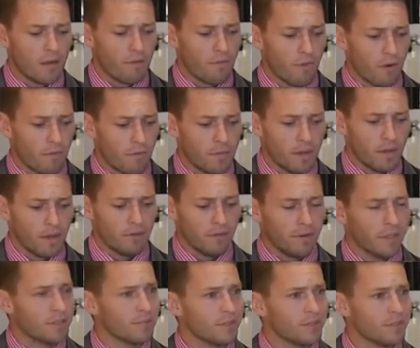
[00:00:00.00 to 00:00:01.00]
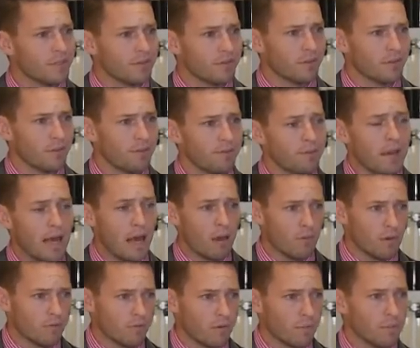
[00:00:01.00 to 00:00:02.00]
from a very specific
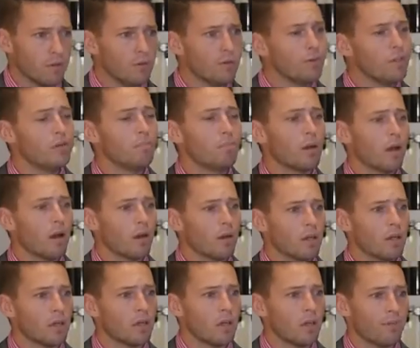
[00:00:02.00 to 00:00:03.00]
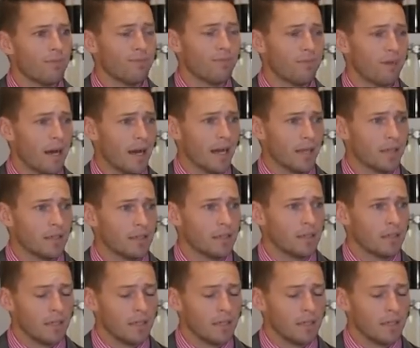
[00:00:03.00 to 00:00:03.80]
flower from the Uni Blanc vine.